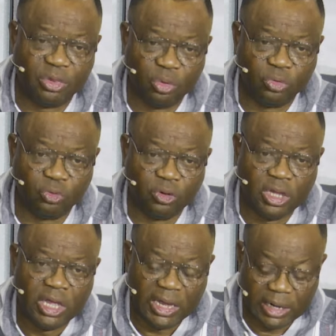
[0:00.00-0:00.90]
it to you
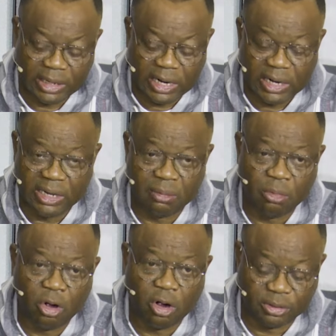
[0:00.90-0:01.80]
in the
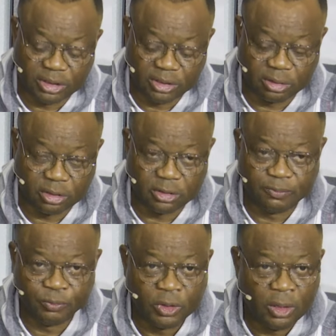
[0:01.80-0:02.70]
name of Jesus.
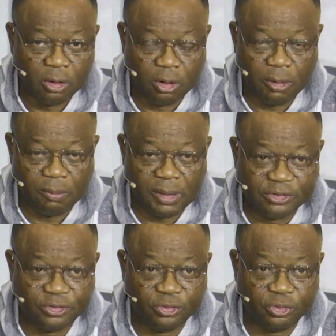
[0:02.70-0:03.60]
God
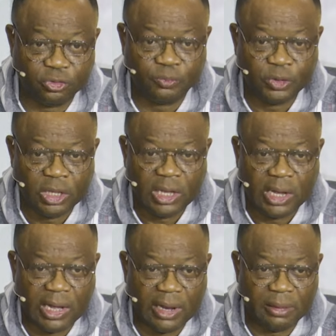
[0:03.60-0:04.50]
bless you.
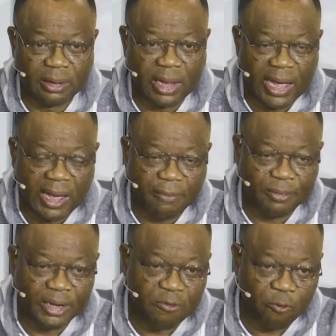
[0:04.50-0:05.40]
Uh,
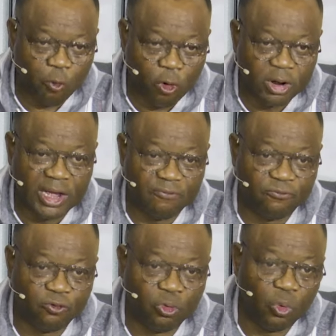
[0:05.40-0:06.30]
have a
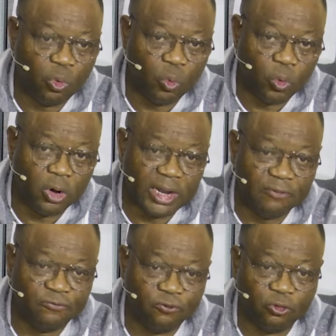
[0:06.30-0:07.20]
wonderful,
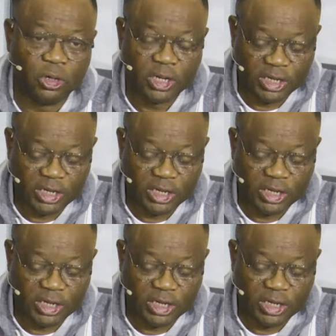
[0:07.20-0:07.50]
wonderful